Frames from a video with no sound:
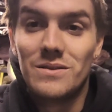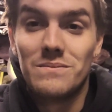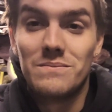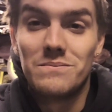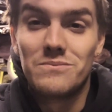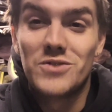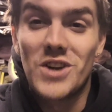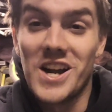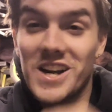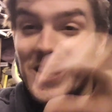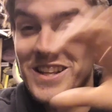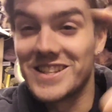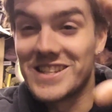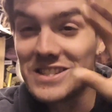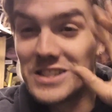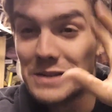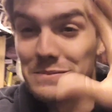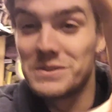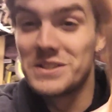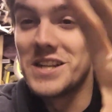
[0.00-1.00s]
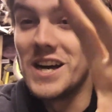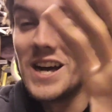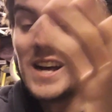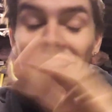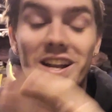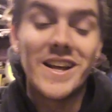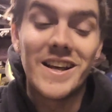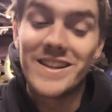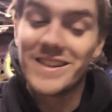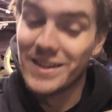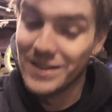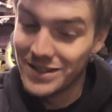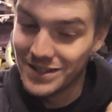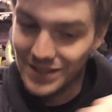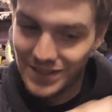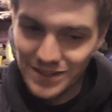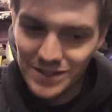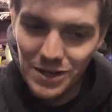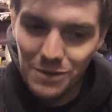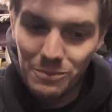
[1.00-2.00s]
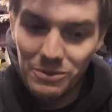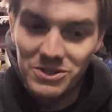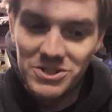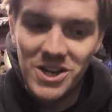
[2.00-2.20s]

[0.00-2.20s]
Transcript: I'm trying to get these clips done, and then no more